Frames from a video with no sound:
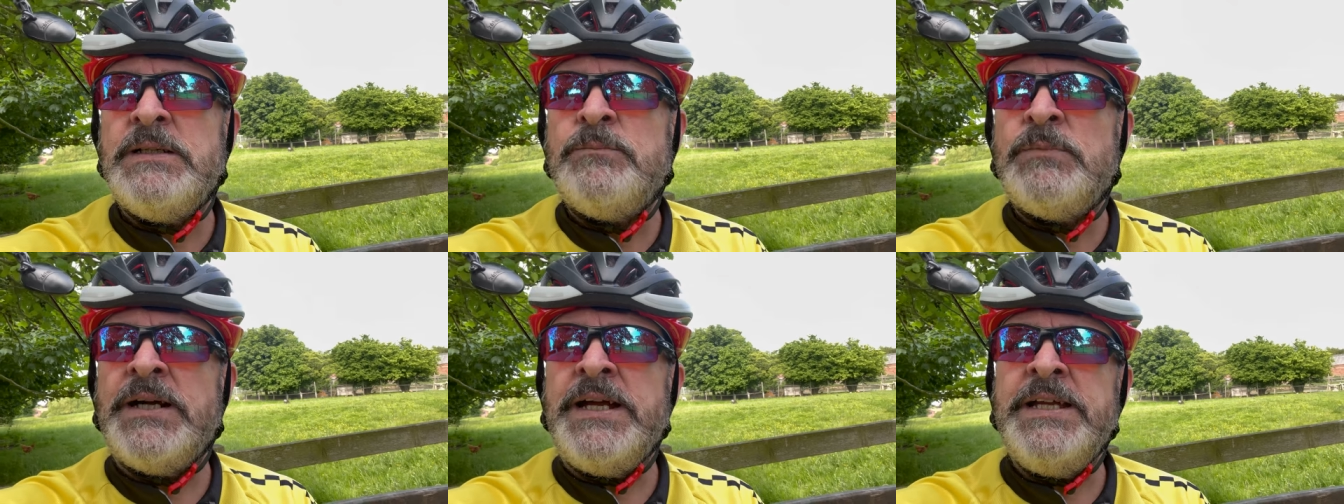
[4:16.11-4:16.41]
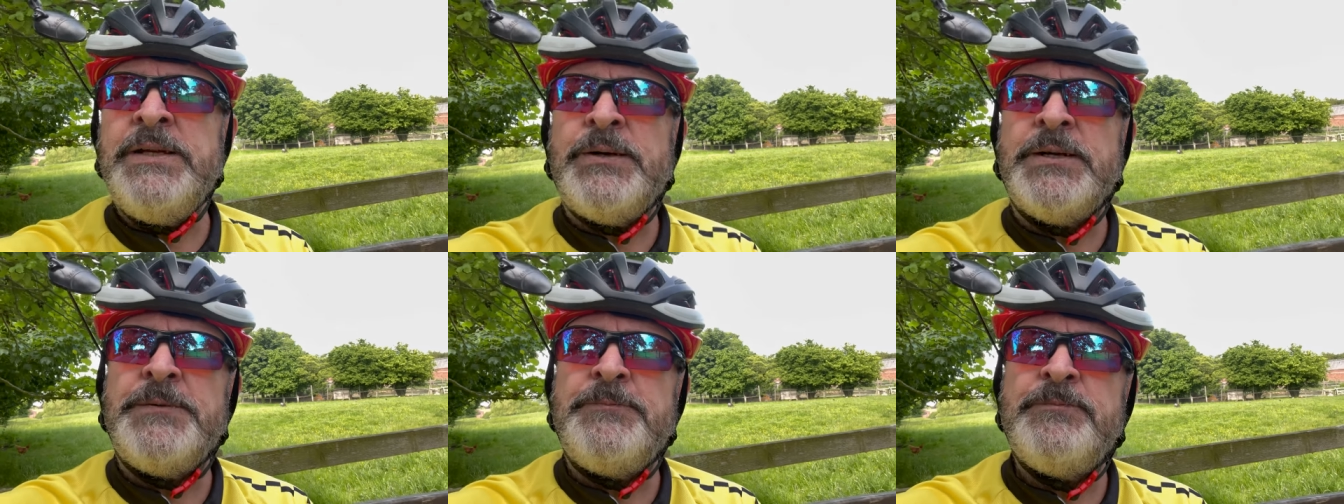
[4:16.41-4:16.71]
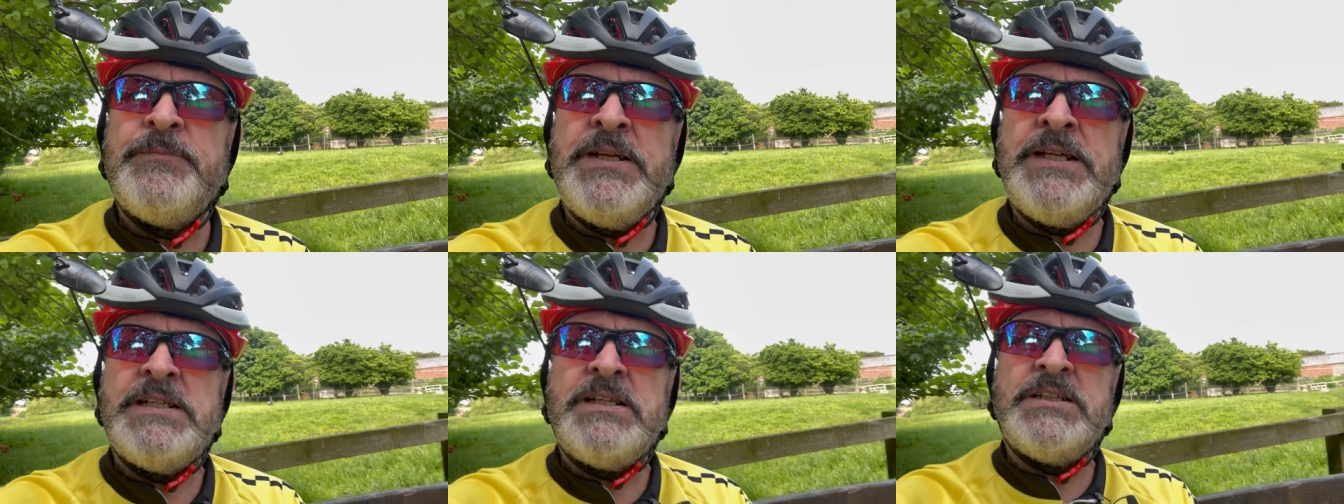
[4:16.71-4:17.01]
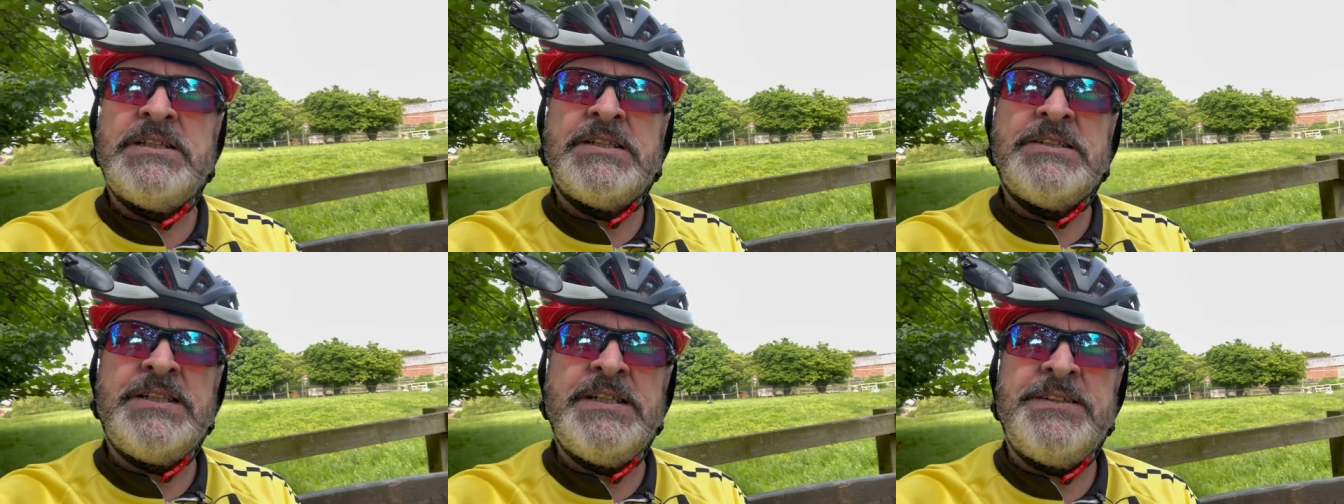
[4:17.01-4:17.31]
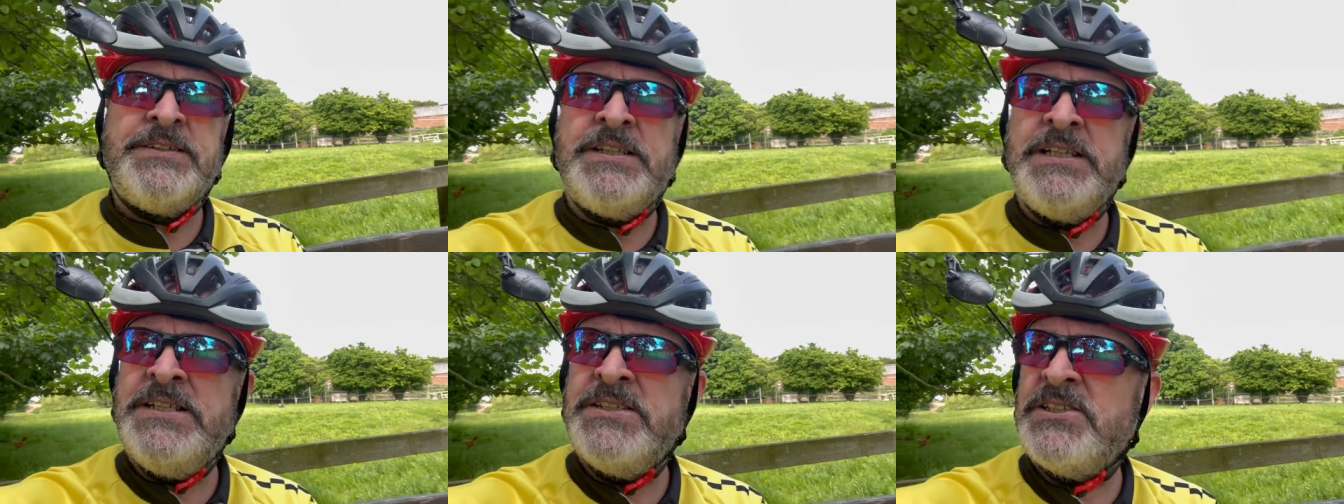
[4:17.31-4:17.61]
But anyway, yeah, like I
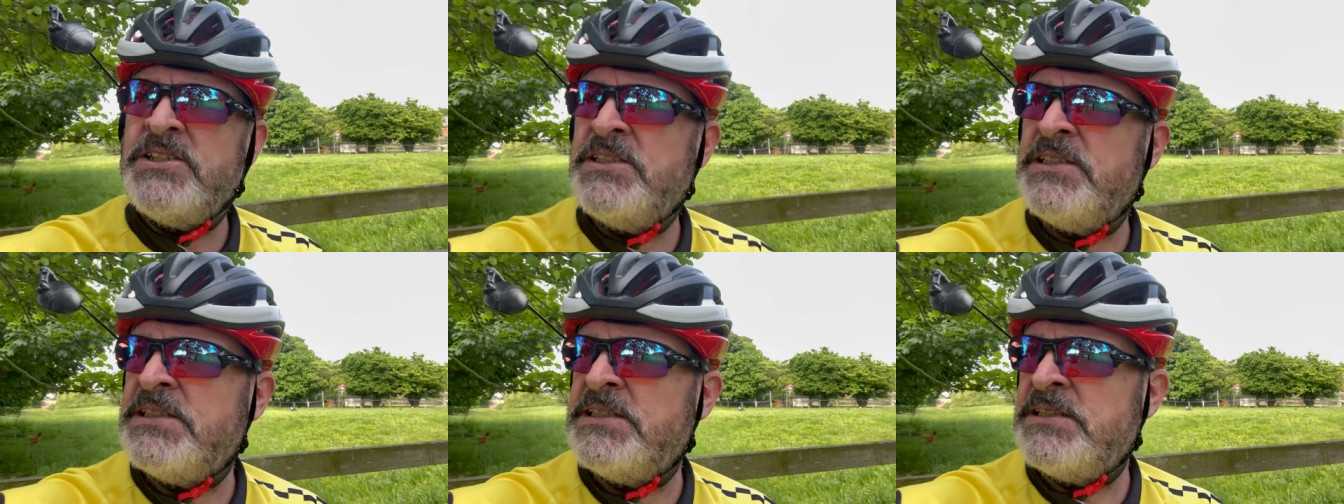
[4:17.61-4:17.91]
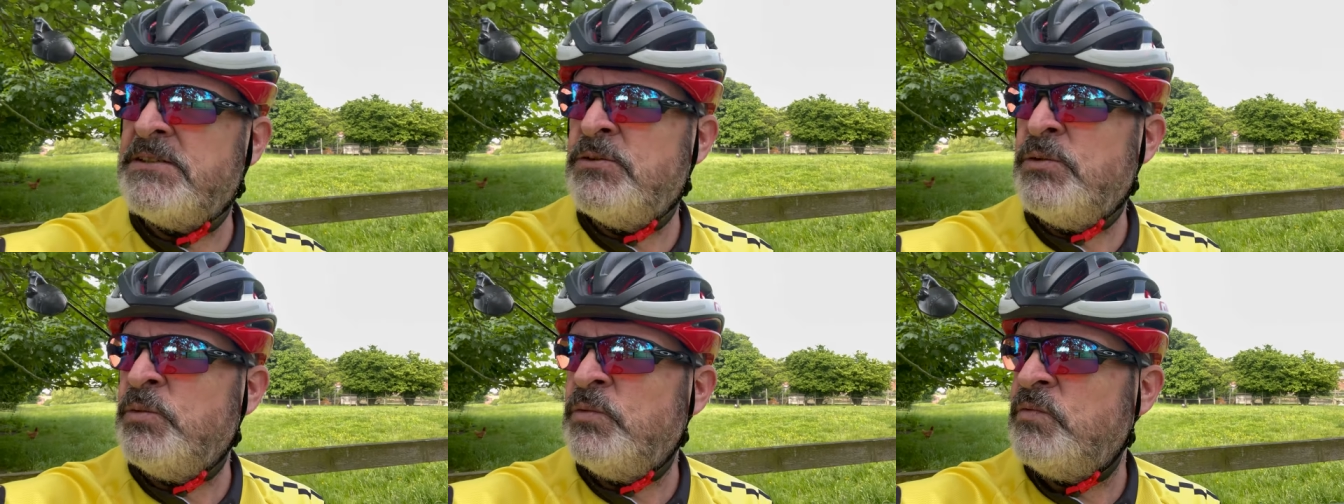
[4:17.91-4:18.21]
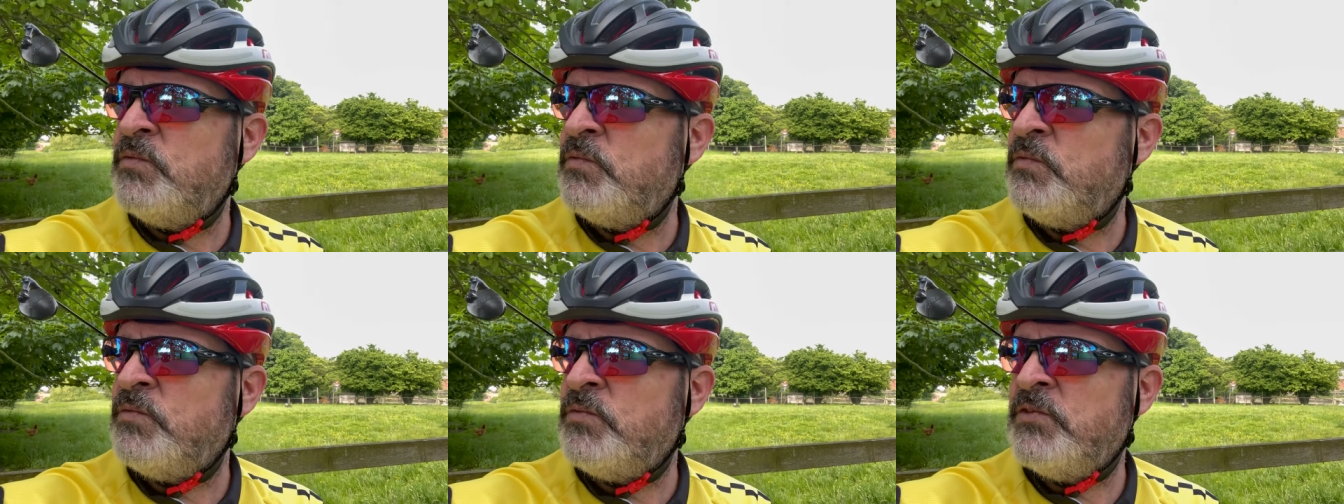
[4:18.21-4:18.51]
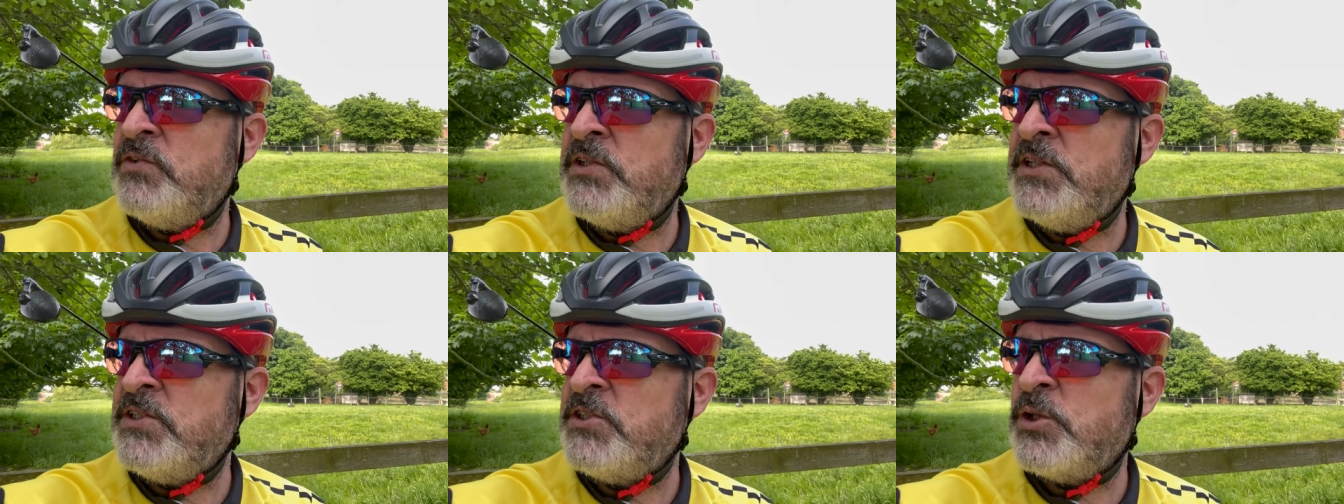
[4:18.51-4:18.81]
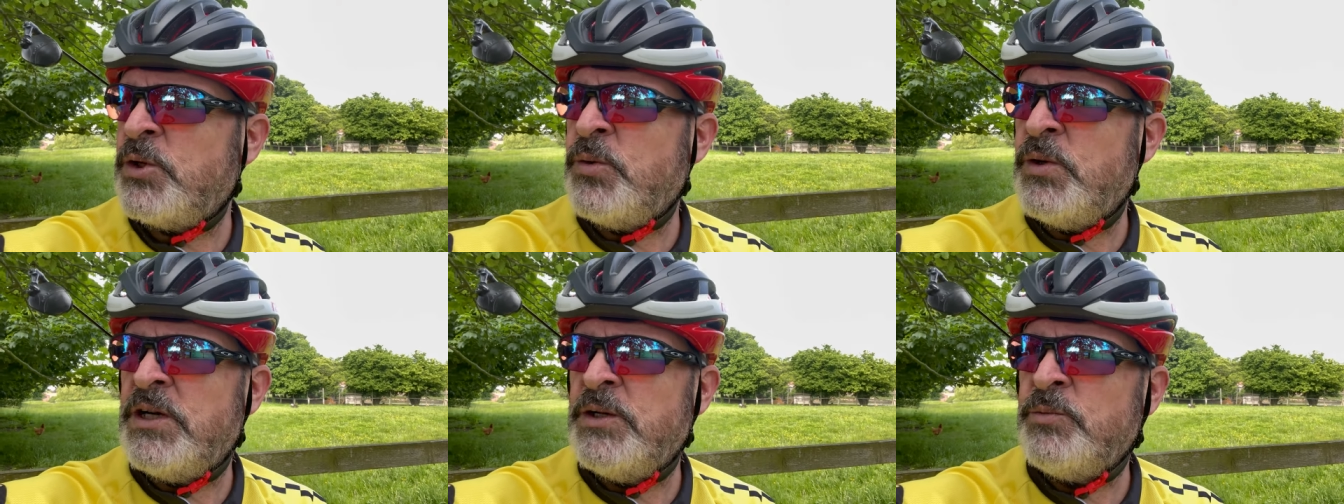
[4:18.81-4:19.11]
said, these are these are
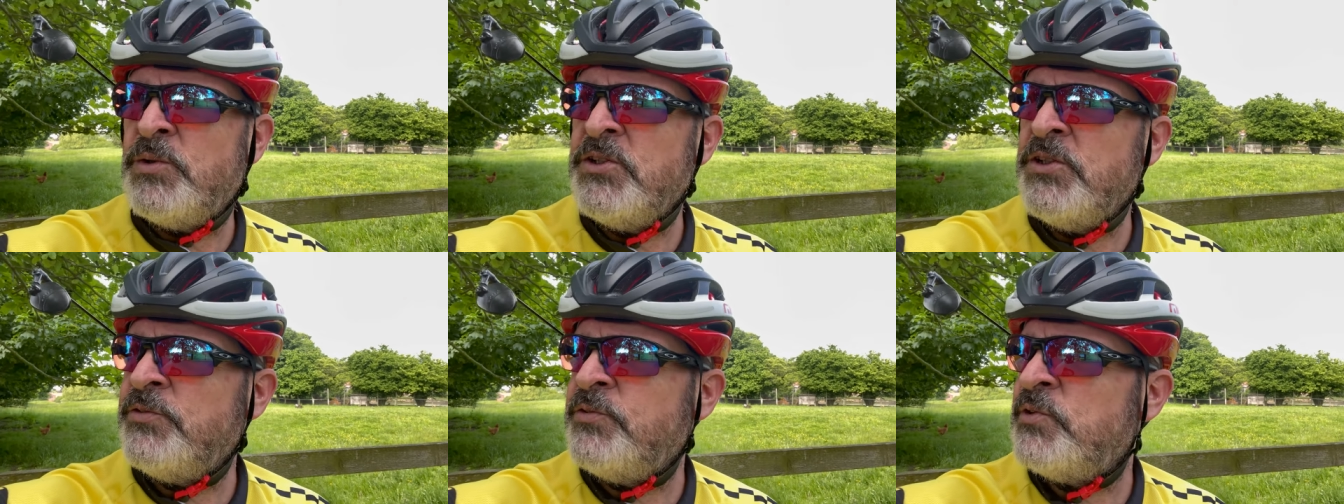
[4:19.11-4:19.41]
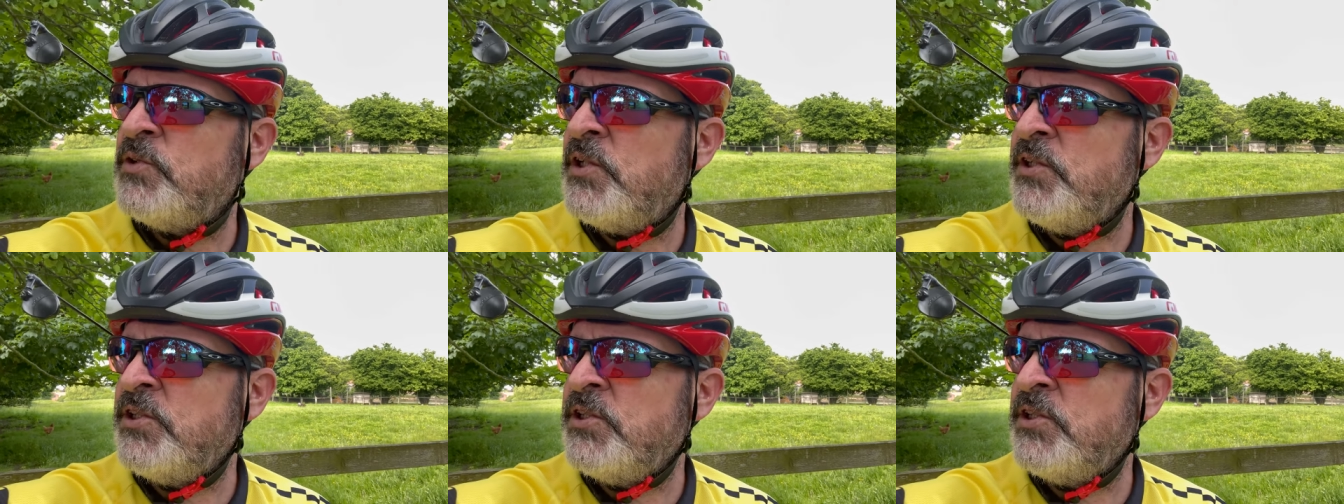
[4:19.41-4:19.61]
quite wonderful.